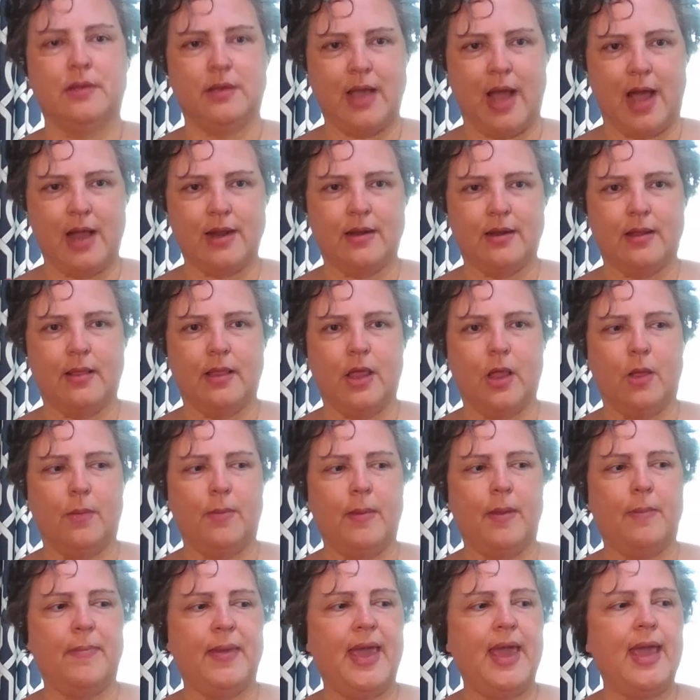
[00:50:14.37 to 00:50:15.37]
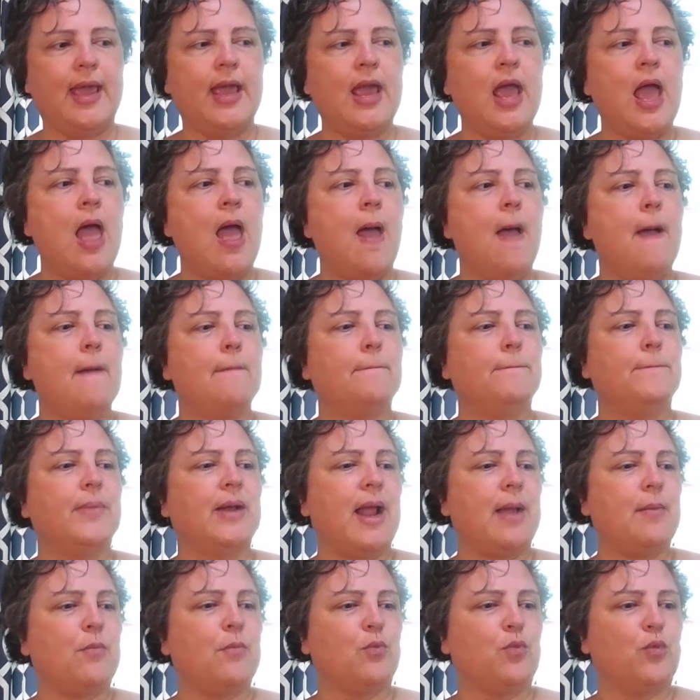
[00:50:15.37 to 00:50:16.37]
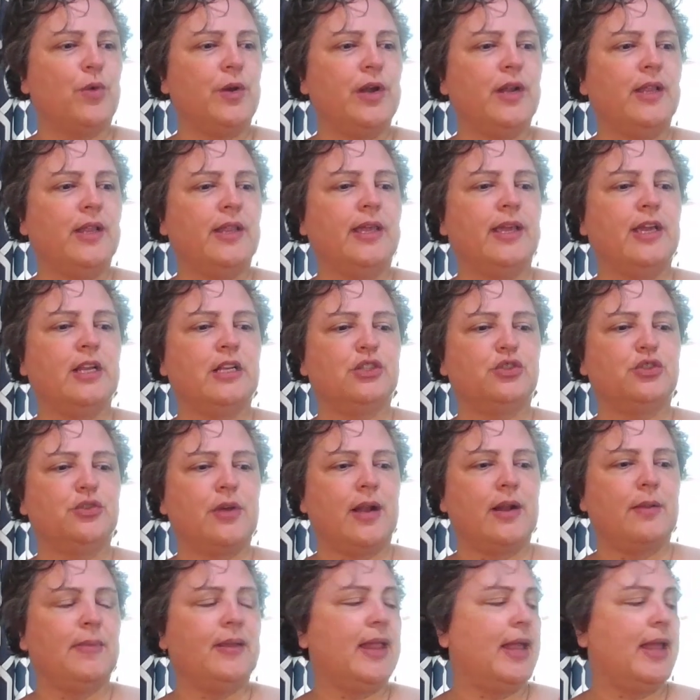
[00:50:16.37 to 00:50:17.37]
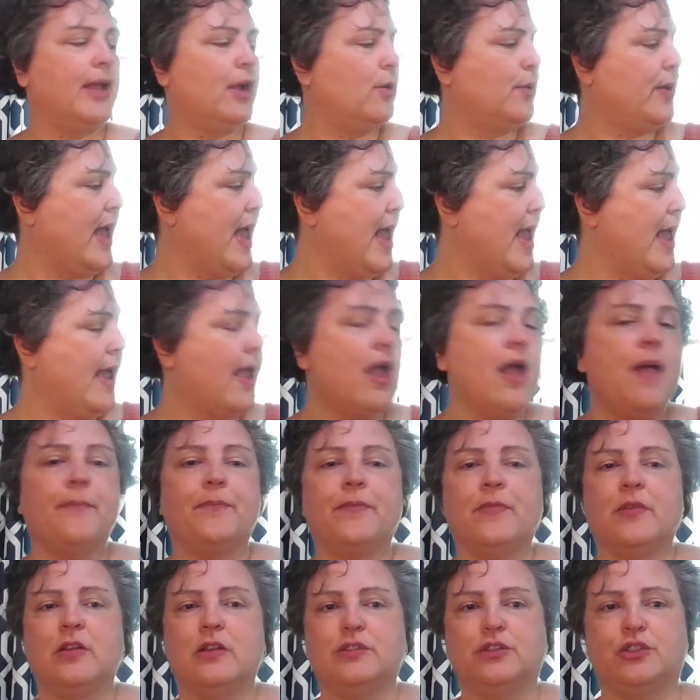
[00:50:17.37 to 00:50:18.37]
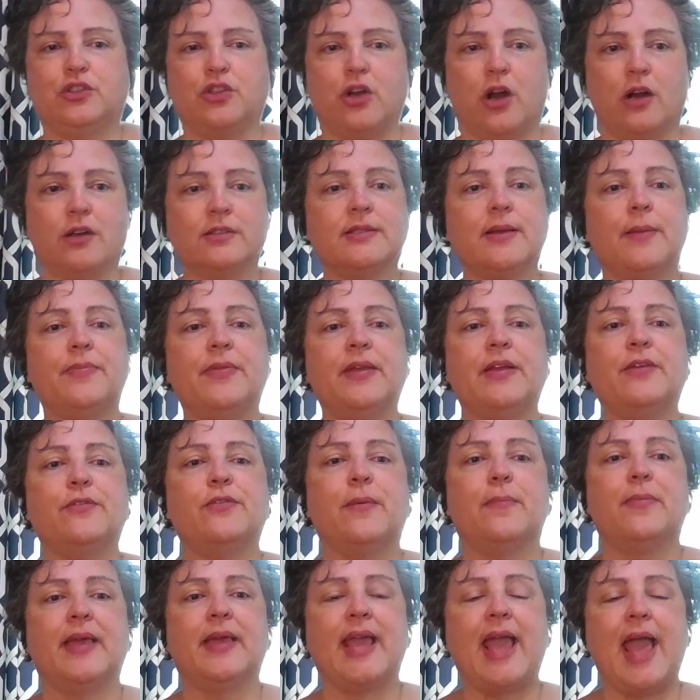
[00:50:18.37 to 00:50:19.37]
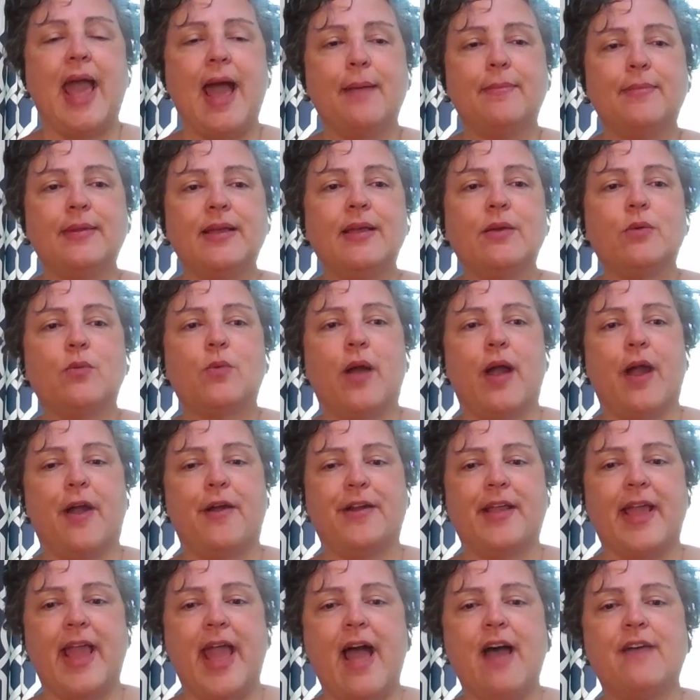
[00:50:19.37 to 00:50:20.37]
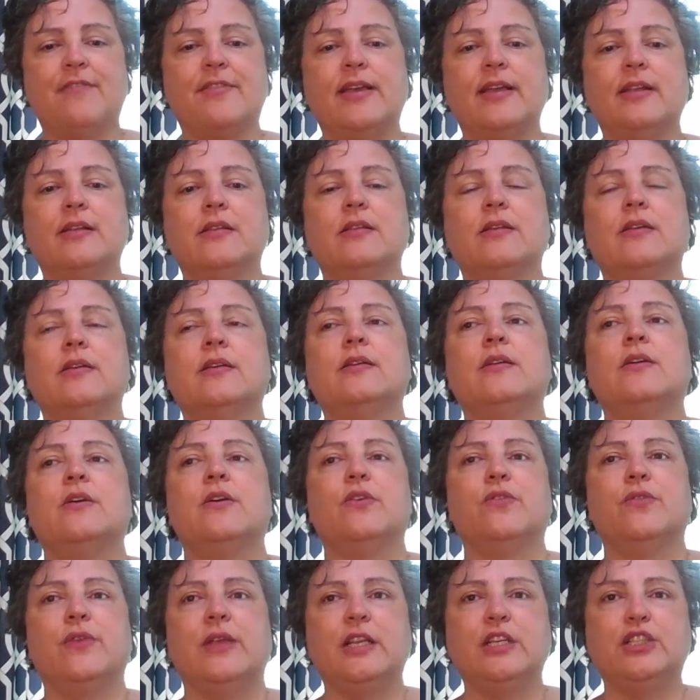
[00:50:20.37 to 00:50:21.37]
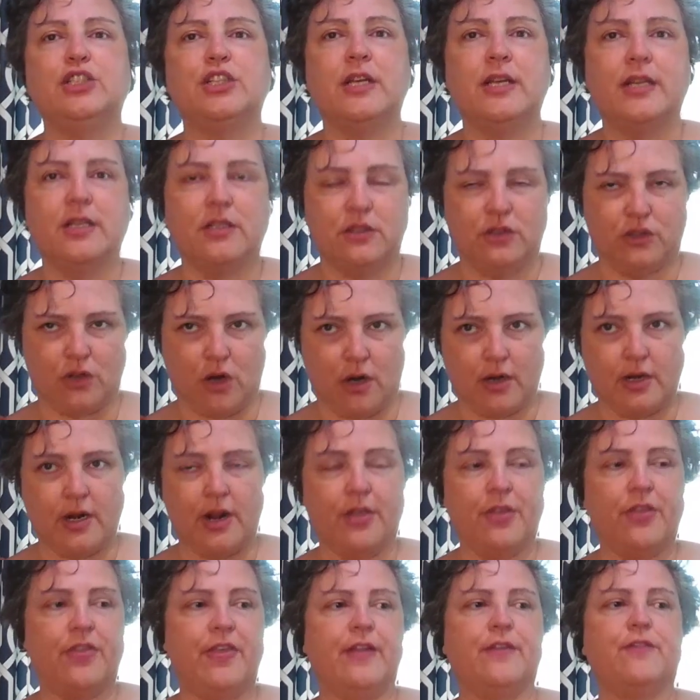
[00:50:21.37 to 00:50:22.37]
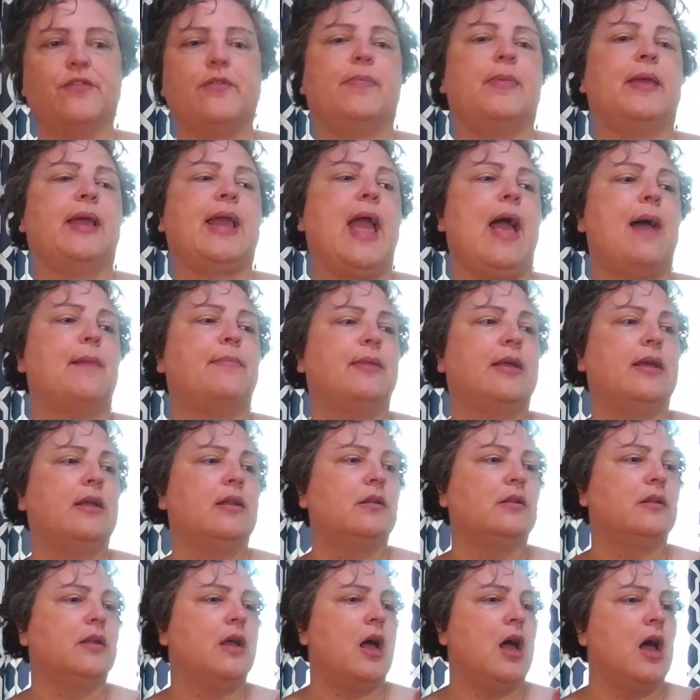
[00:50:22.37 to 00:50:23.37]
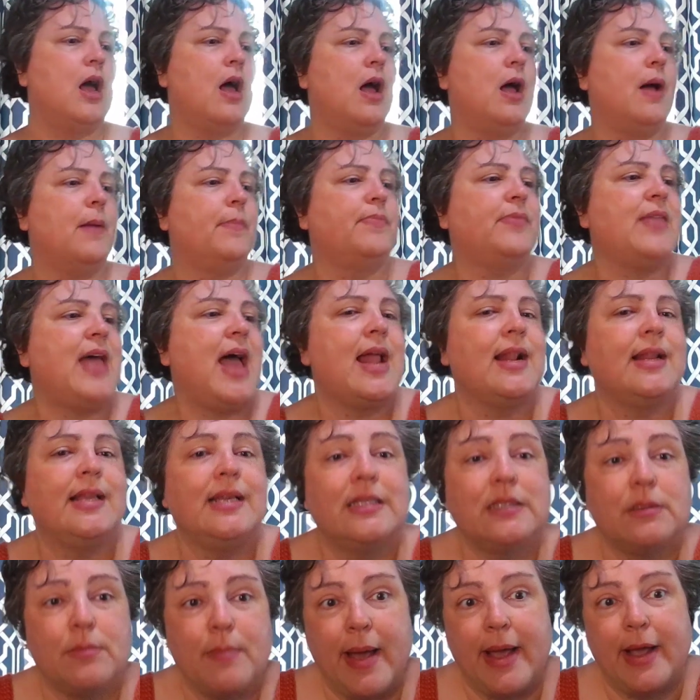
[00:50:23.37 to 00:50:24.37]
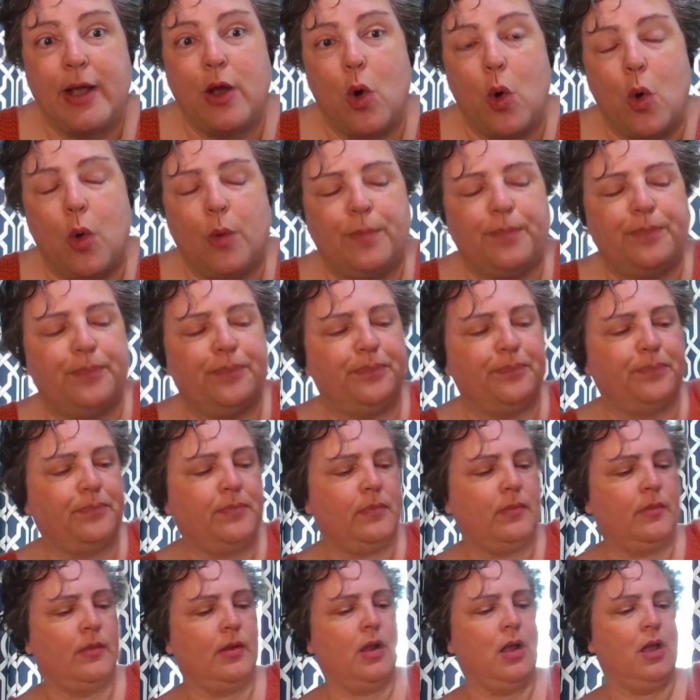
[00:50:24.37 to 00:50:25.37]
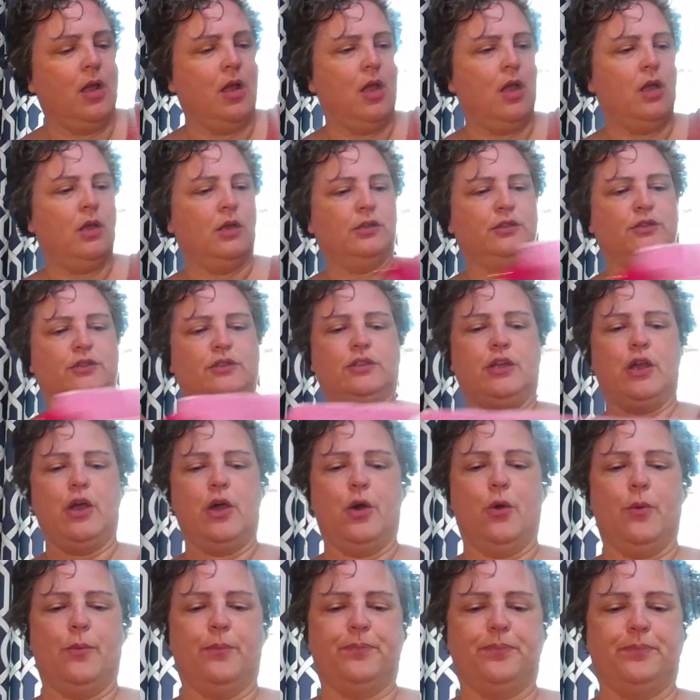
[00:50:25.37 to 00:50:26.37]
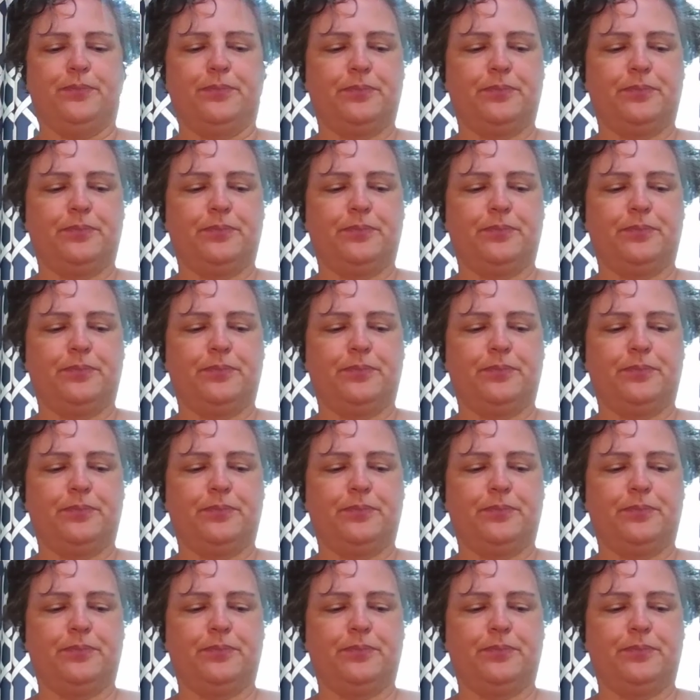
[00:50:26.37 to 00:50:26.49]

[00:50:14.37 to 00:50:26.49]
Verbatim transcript: gotten a little bit big, but I'm really going to try to be like, okay, start something from the cabinet where I already have it, finish it, start another thing from the cabinet. Um, that is my goal. So,